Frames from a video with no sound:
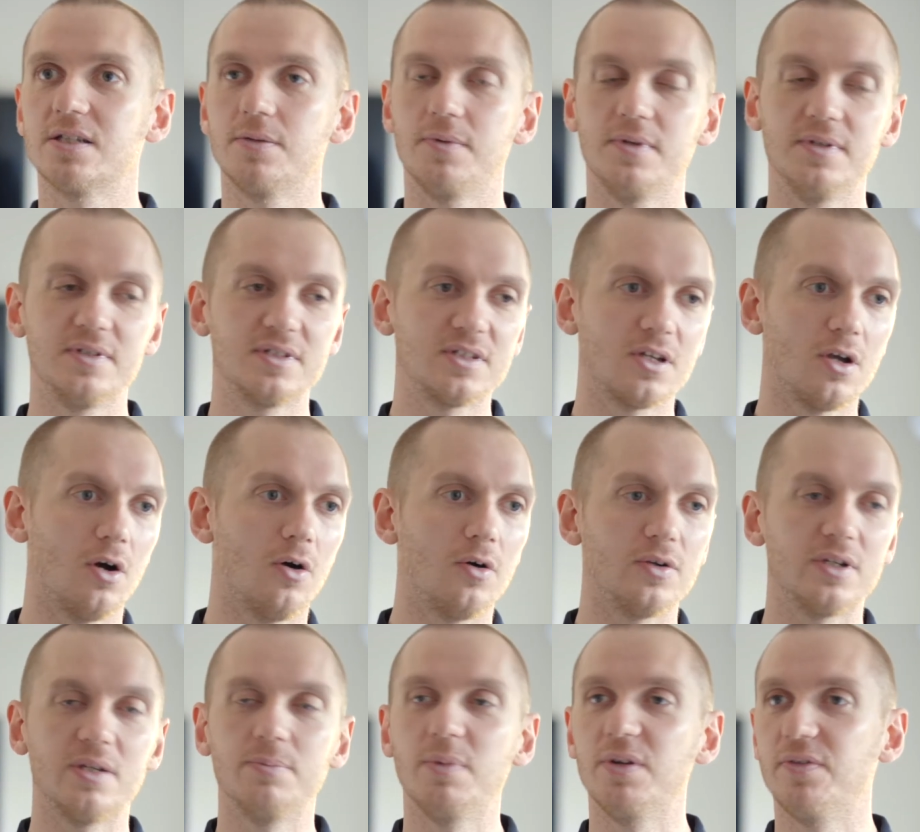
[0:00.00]
he was
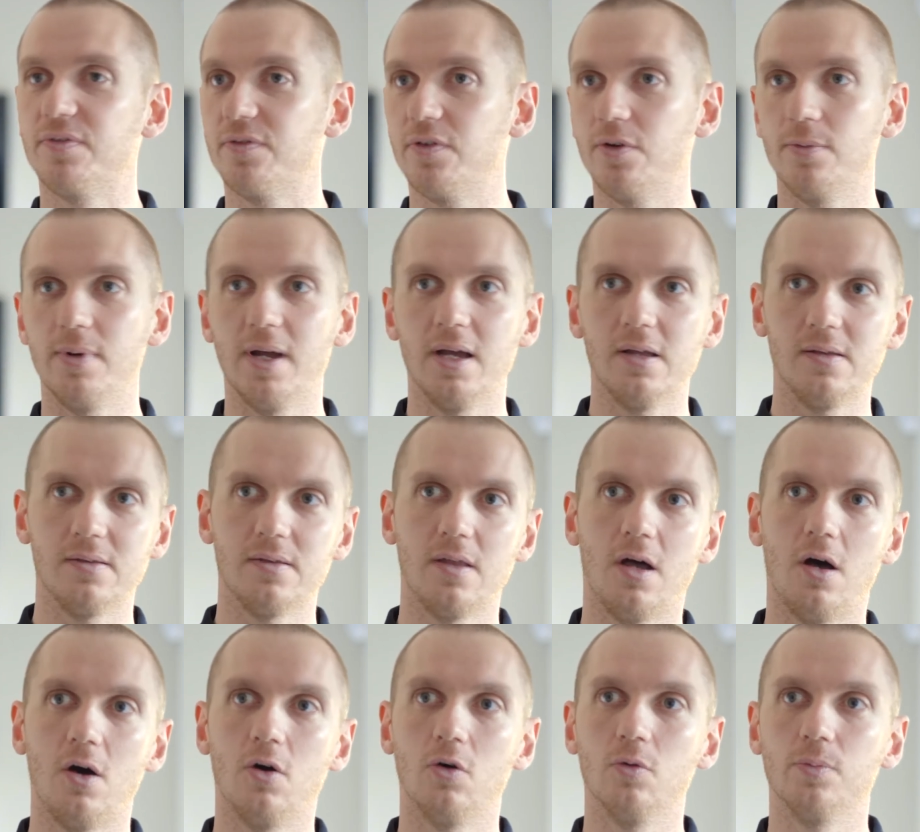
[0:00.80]
guiding me through
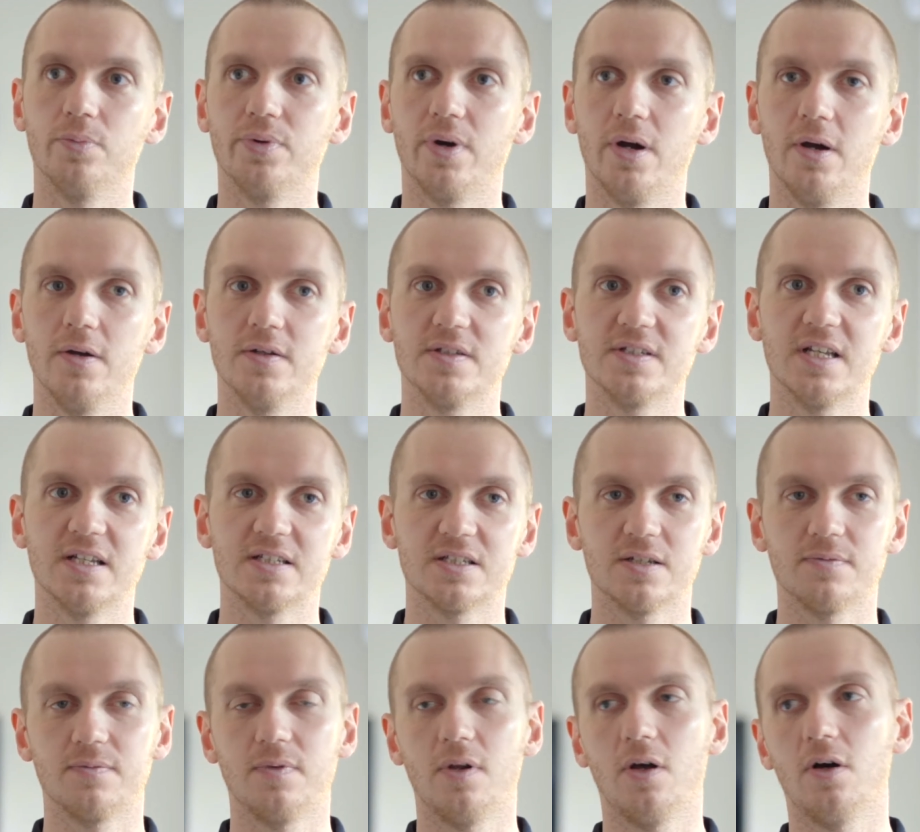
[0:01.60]
the whole
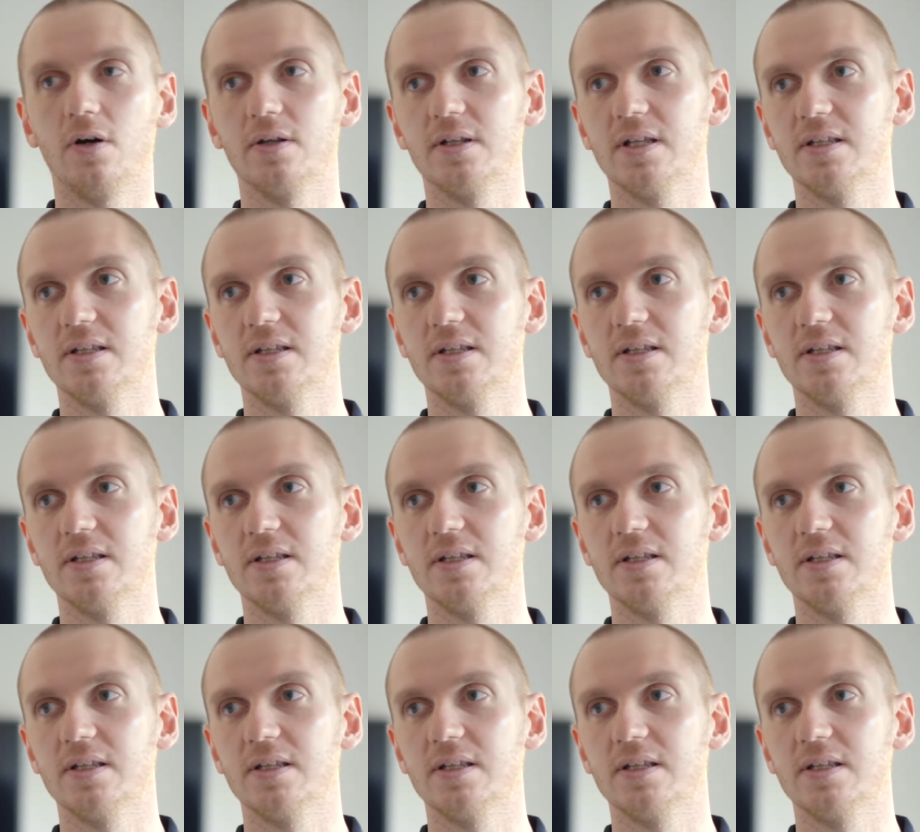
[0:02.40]
process of like the